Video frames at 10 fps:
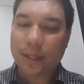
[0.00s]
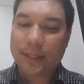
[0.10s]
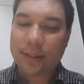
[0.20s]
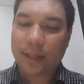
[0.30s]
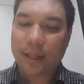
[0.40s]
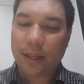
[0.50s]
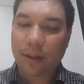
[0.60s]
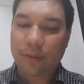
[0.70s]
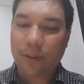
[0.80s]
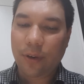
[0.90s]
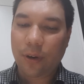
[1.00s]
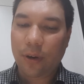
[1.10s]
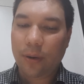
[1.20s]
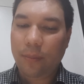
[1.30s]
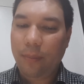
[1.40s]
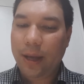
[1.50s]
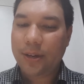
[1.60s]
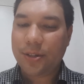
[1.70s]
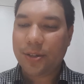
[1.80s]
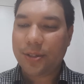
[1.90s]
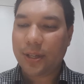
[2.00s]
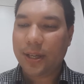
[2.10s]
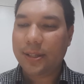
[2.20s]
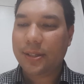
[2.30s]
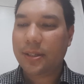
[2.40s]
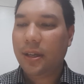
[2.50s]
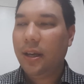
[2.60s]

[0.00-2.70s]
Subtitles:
it's like if your manager says,